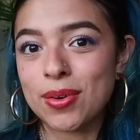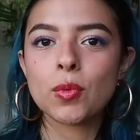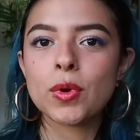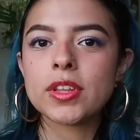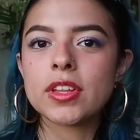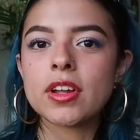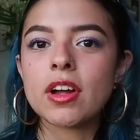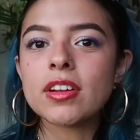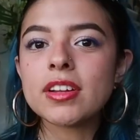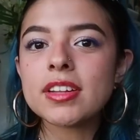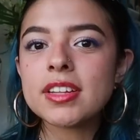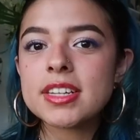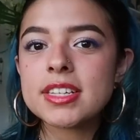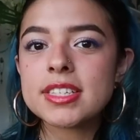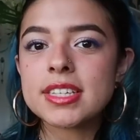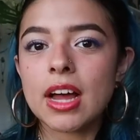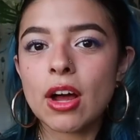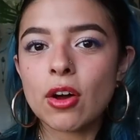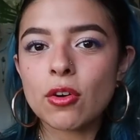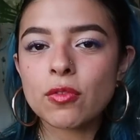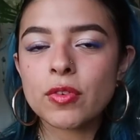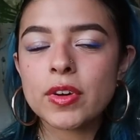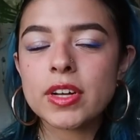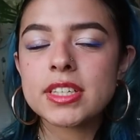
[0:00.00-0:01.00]
With all of these
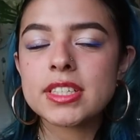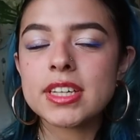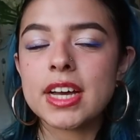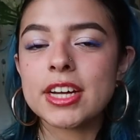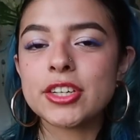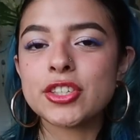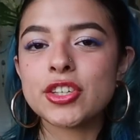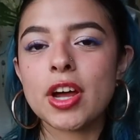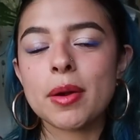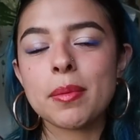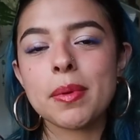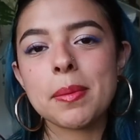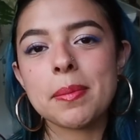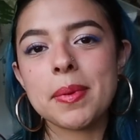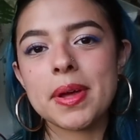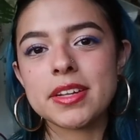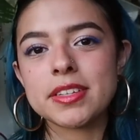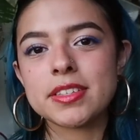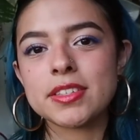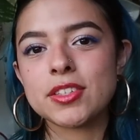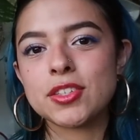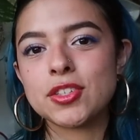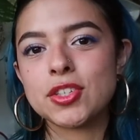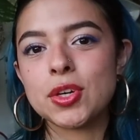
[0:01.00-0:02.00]
outfits, I tried my
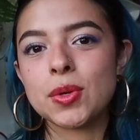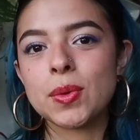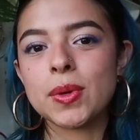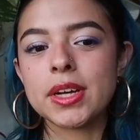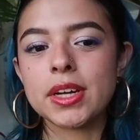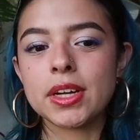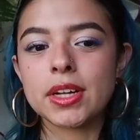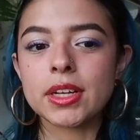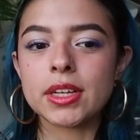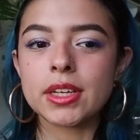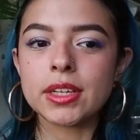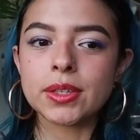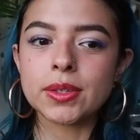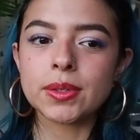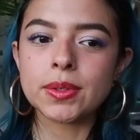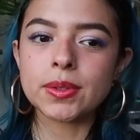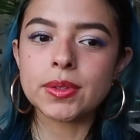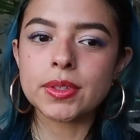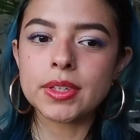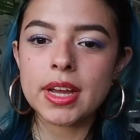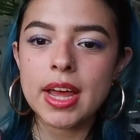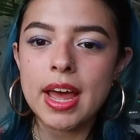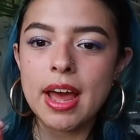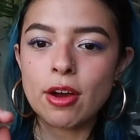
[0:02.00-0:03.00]
best to
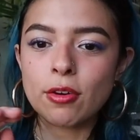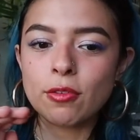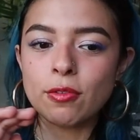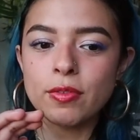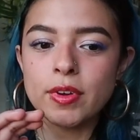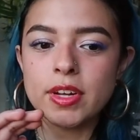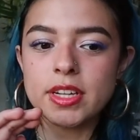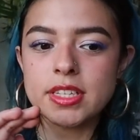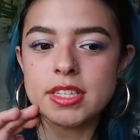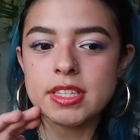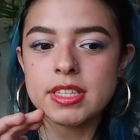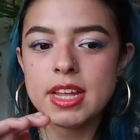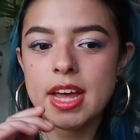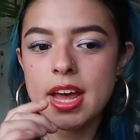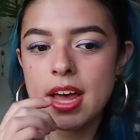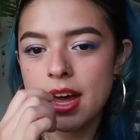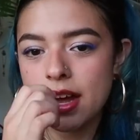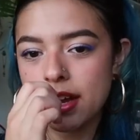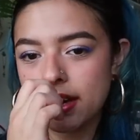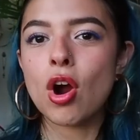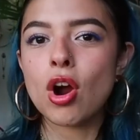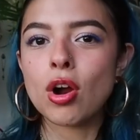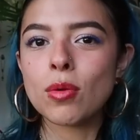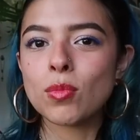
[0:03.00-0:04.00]
include outfits
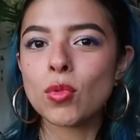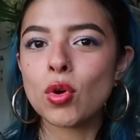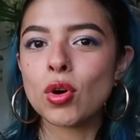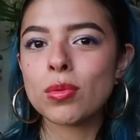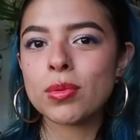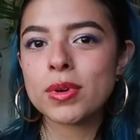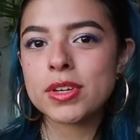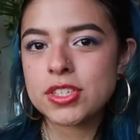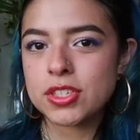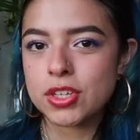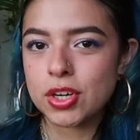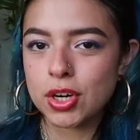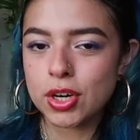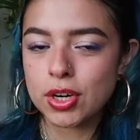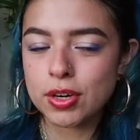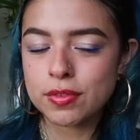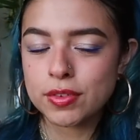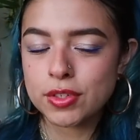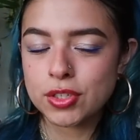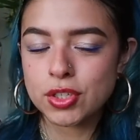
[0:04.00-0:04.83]
that are more reserved,